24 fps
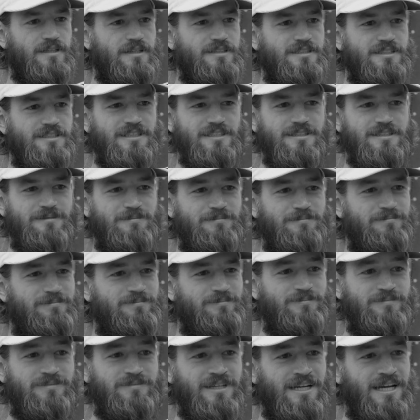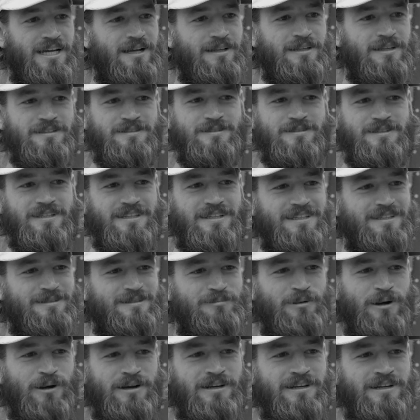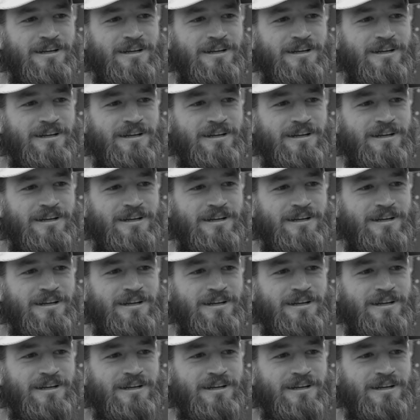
party. Yeah, let's get this party